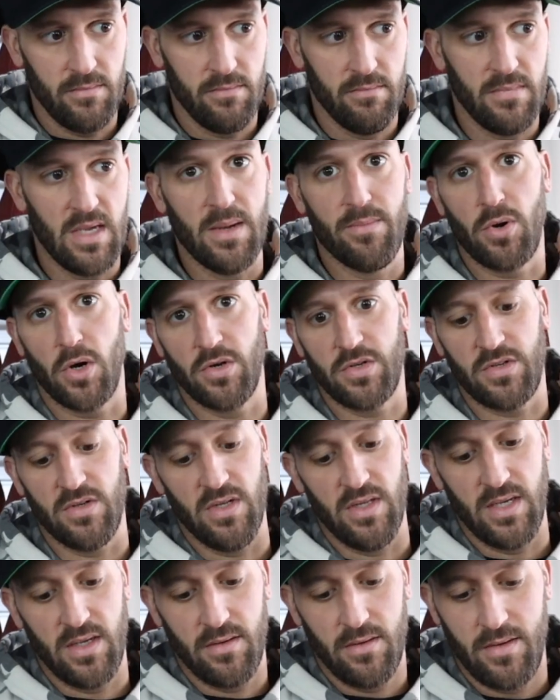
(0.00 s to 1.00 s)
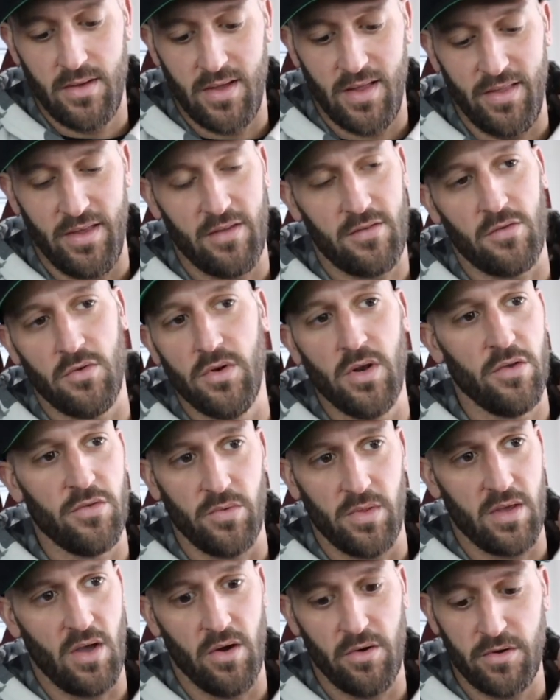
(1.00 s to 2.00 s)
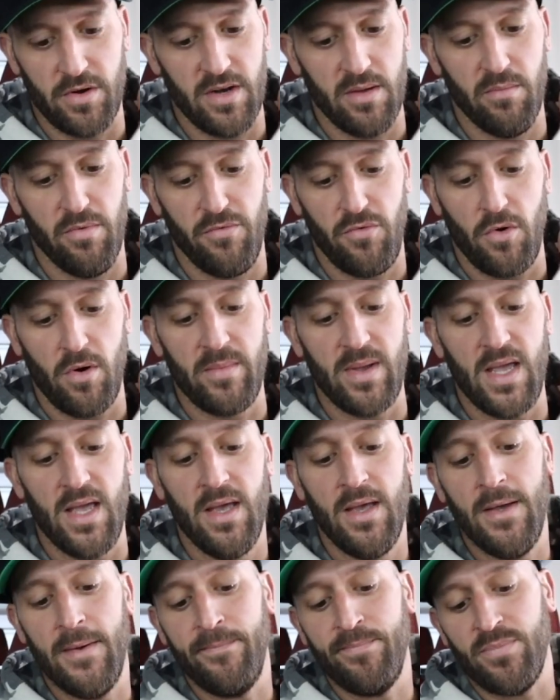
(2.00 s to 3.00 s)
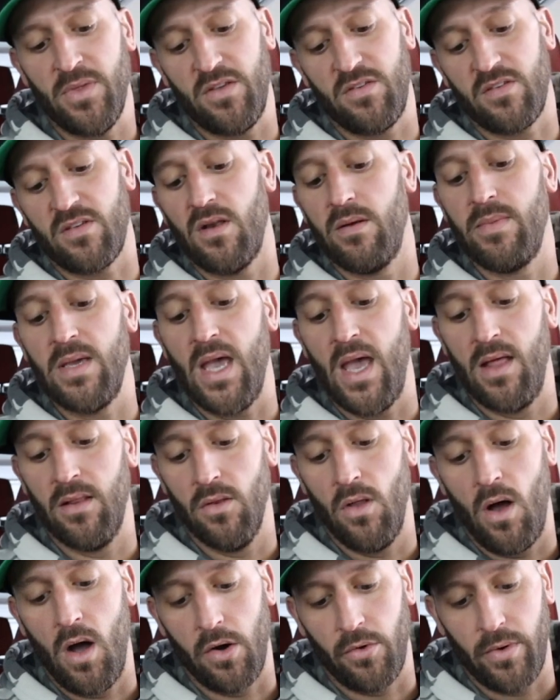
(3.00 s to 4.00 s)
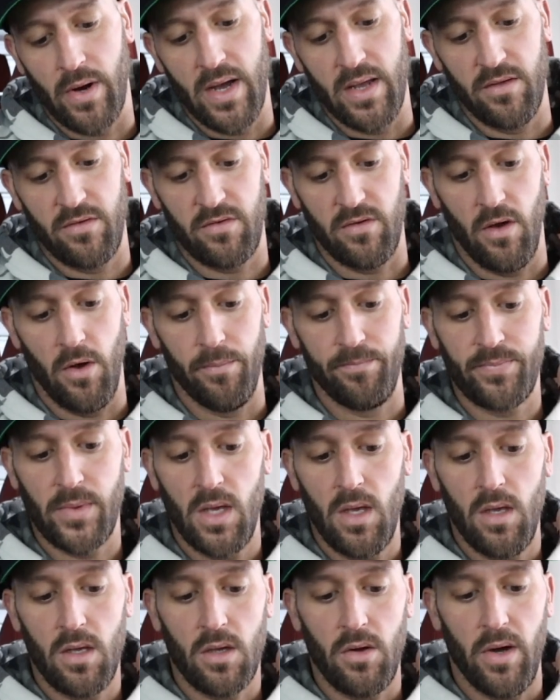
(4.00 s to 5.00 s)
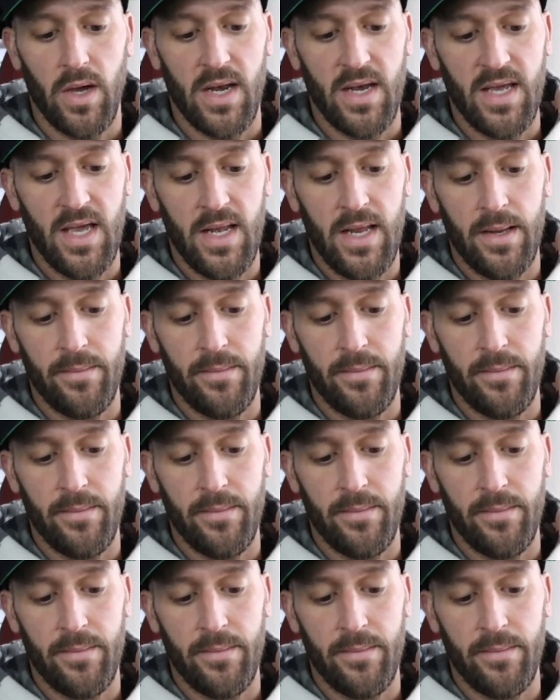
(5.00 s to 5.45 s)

me personally, at least who knows what the owner did before me, this is gonna be a long right. So go ahead and hit